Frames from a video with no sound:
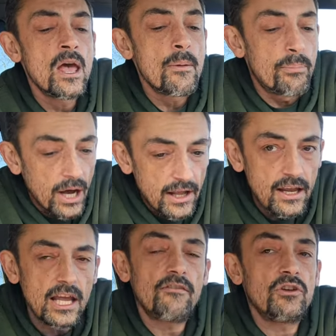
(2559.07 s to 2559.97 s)
But
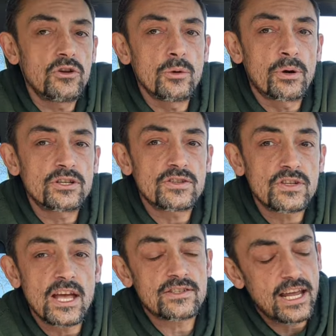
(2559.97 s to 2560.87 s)
if you do purchase
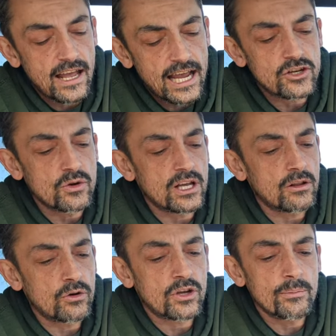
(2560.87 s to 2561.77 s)
the essay, I do get a
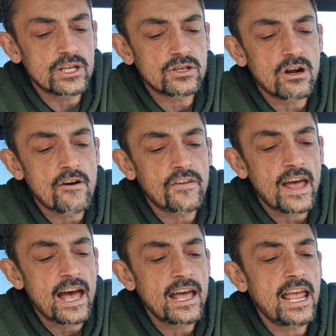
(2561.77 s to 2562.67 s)
little commission off of
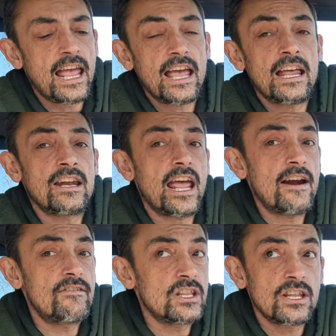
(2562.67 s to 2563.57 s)
that, and
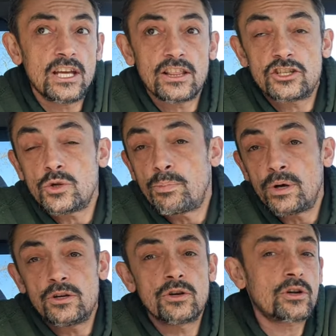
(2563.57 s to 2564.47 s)
everything that you put
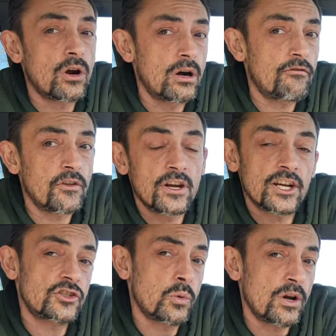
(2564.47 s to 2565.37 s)
in your cart for the
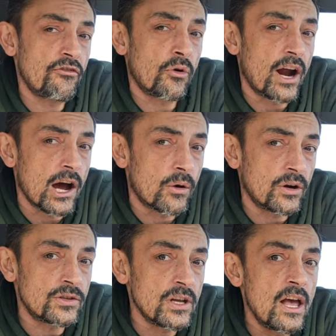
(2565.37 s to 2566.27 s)
next 24
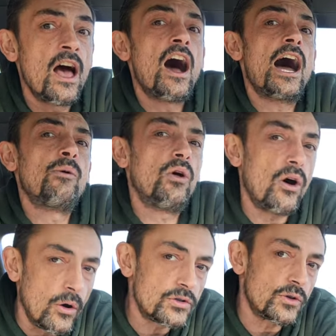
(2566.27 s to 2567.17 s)
hours, I will
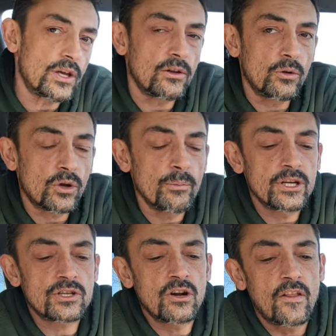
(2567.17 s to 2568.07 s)
also get a little
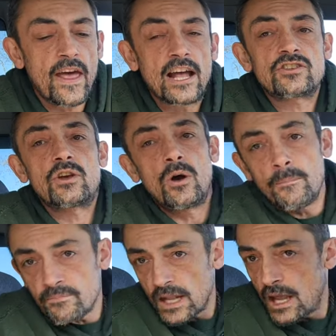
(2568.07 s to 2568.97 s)
commission on that. So
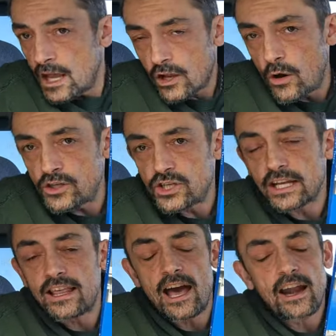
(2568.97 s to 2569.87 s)
go and
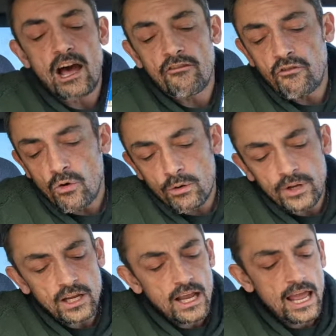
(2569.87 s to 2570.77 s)
check that out for
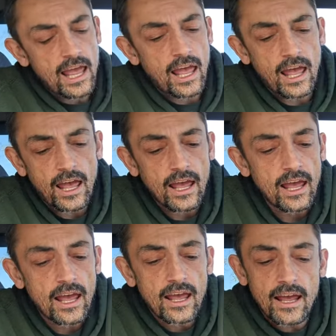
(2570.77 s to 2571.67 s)
me.
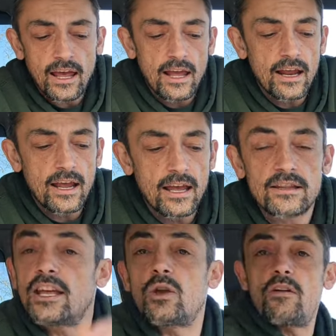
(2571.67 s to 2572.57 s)
And
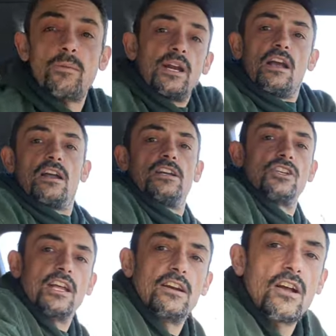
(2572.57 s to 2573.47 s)
thank you, everybody.
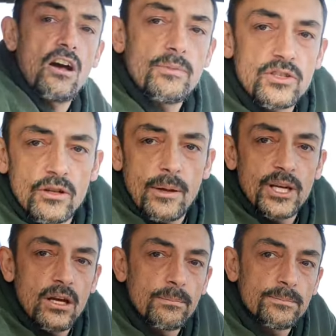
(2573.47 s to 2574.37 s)
Uneducated economists, you let me
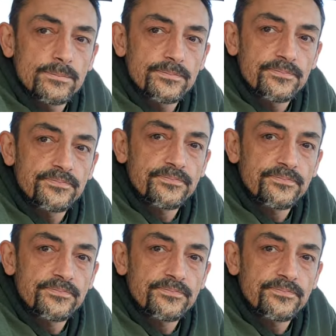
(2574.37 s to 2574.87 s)
know.